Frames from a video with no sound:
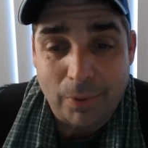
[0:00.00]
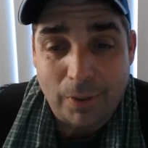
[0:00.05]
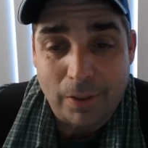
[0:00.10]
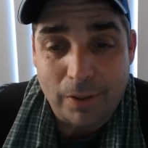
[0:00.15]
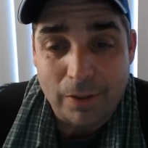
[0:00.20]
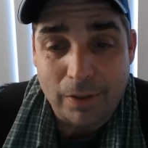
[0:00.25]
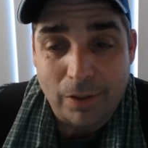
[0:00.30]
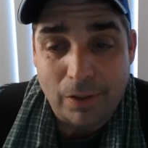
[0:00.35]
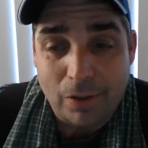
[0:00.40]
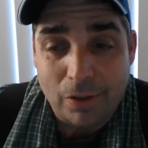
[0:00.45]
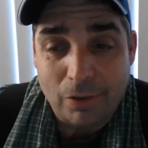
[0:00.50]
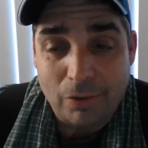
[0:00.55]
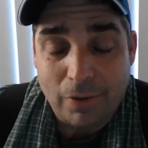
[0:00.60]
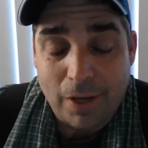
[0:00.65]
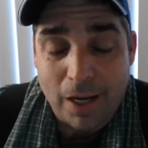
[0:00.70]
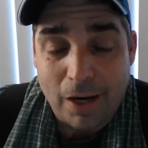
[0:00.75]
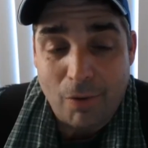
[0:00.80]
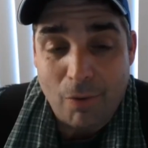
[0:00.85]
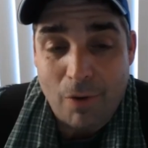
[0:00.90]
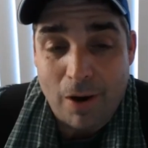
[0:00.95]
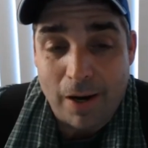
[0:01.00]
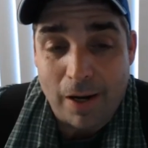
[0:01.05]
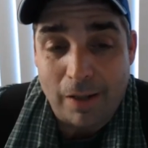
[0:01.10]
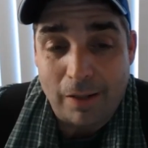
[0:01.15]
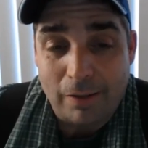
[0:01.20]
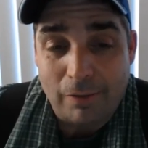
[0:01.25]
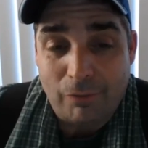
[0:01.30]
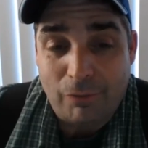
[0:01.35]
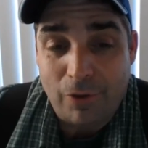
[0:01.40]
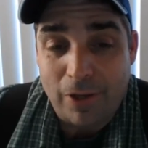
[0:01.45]
But you know, I don't want
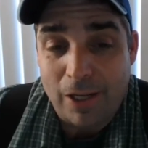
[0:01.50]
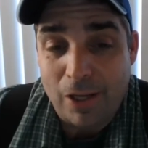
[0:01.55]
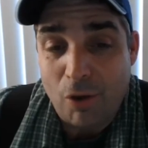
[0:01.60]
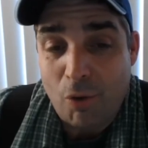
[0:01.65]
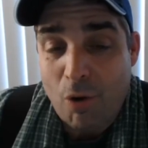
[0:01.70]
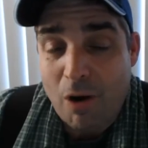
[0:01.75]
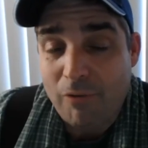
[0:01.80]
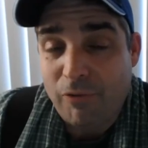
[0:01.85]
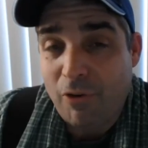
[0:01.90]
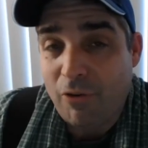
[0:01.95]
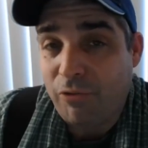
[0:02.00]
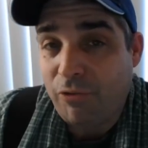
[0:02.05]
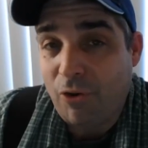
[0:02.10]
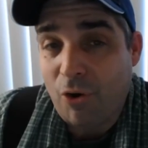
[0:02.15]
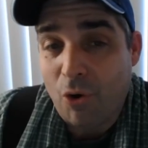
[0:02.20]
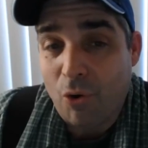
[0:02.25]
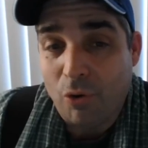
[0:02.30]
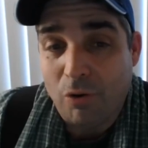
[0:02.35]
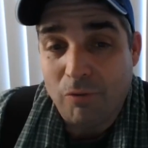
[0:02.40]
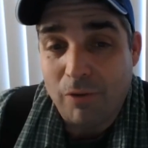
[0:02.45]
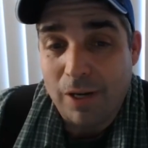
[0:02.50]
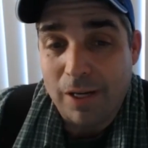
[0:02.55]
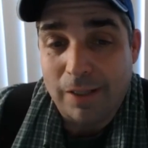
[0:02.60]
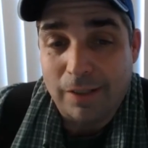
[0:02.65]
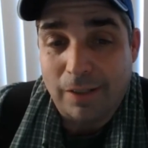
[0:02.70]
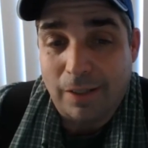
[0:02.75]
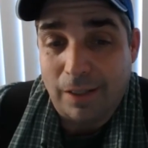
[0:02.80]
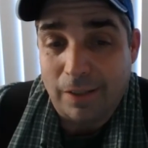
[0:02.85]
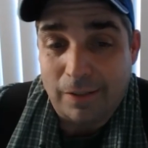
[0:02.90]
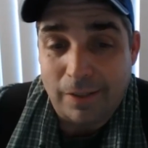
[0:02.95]
to video off a phone or
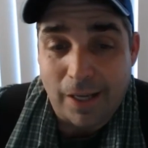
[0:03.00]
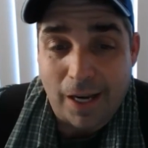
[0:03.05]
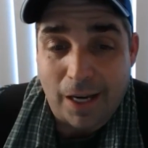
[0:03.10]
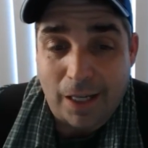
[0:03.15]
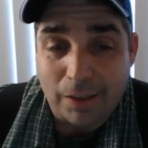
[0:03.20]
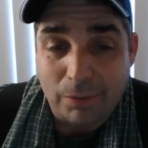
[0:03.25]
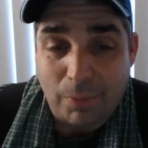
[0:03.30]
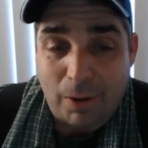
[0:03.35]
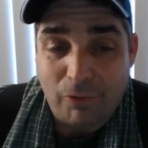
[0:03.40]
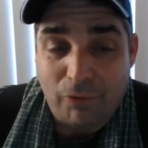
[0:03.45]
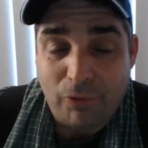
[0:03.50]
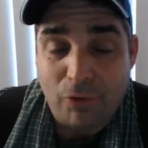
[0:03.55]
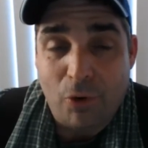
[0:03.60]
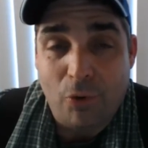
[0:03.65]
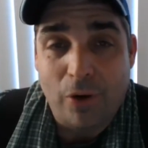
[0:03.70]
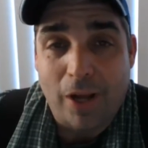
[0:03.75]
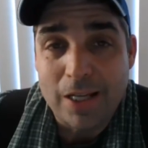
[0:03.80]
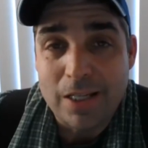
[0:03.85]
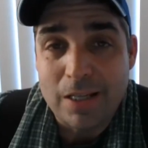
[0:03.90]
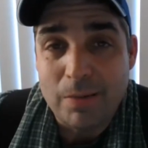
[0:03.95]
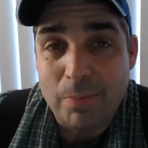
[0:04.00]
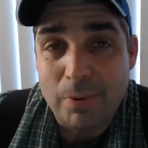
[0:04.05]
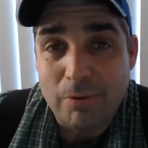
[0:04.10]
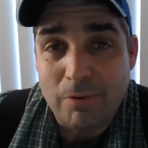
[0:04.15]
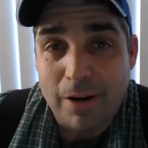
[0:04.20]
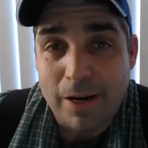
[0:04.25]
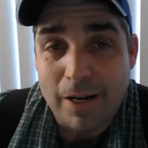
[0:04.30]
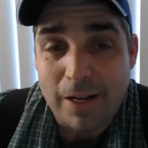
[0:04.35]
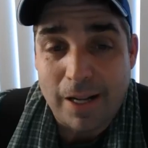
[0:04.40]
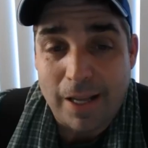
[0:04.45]
anything like that because my phone has to be
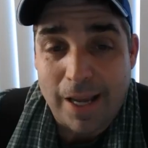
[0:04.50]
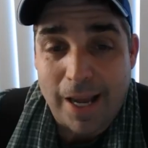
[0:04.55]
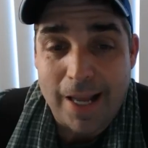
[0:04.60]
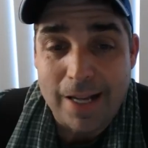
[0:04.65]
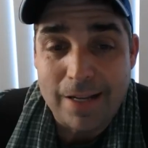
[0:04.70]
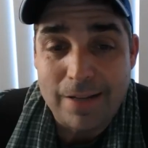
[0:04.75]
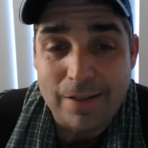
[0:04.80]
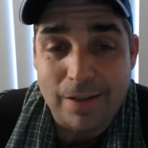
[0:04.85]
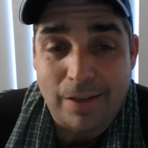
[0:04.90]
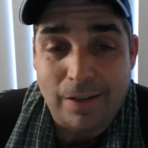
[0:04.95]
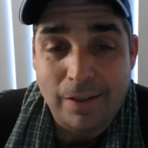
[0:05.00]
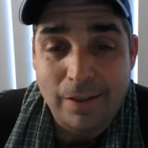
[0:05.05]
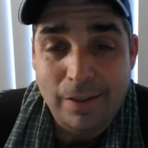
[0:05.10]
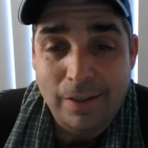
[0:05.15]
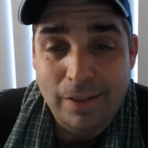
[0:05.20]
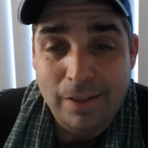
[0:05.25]
ready to answer